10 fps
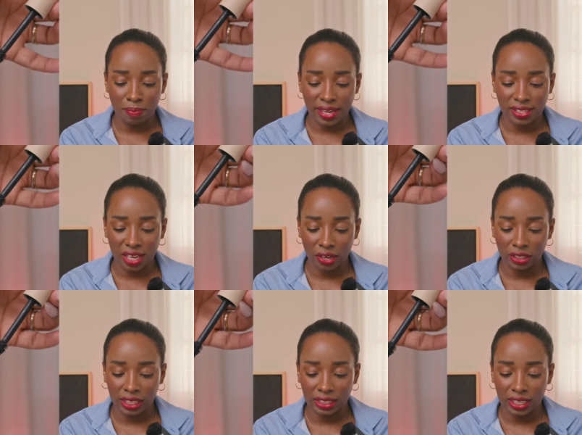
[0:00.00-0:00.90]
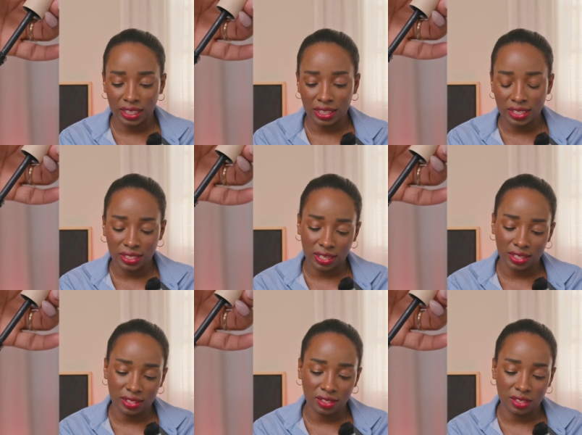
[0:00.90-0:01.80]
mascara lately. This
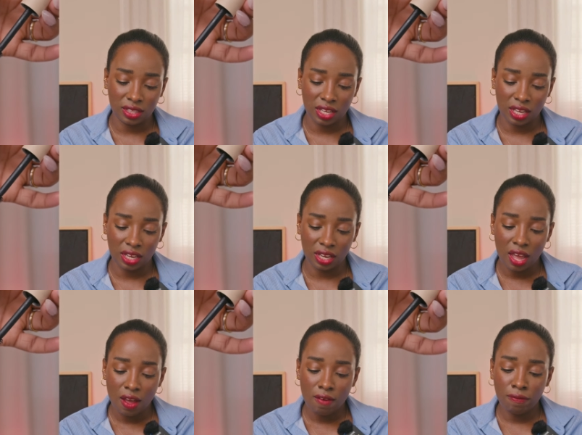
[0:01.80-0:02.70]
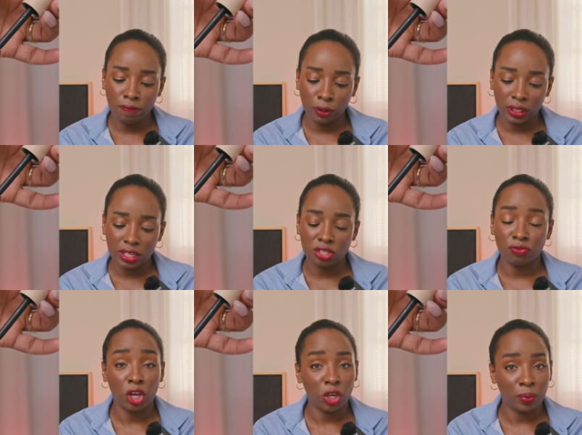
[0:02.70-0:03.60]
is the Fullest
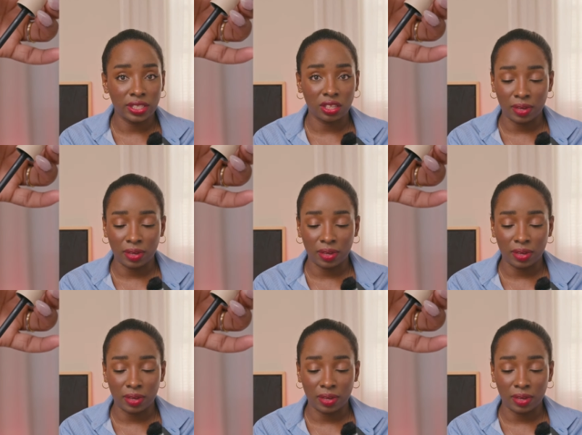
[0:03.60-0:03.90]
Volumizing